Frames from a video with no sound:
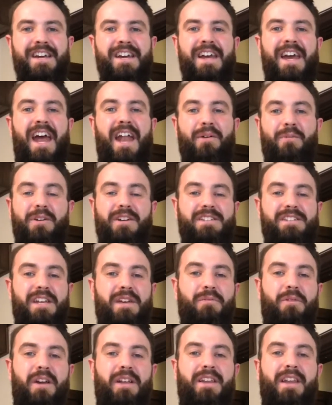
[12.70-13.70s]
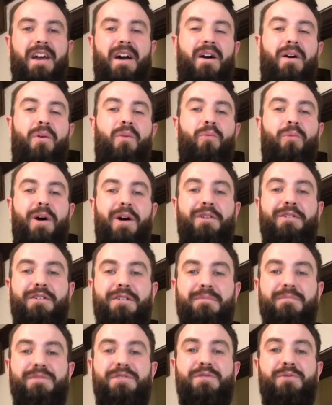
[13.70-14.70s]
And I want to say right now,
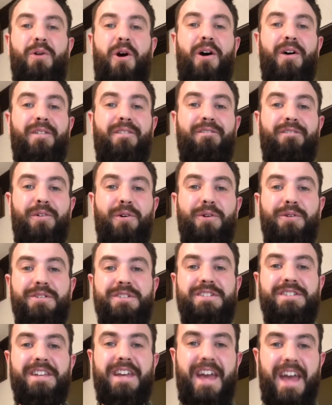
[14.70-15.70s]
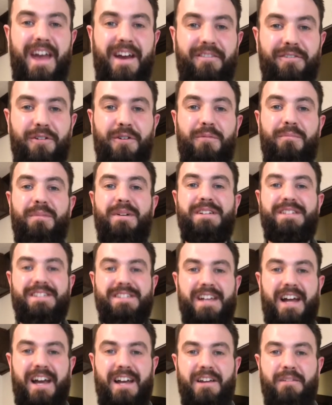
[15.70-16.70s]
welcome to our first ever
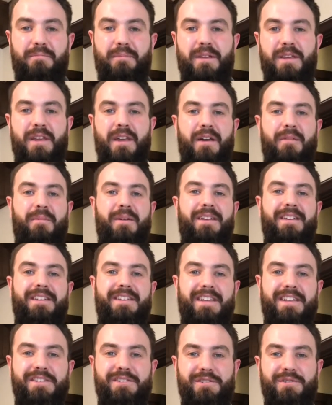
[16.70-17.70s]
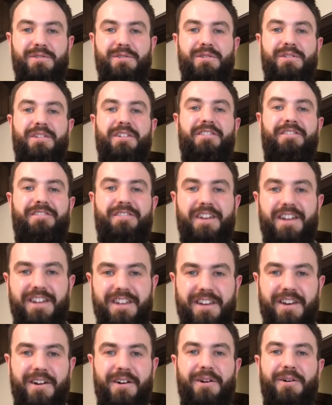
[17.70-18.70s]
MessiahPM digital
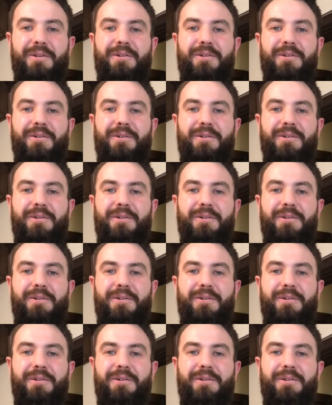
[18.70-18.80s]
video.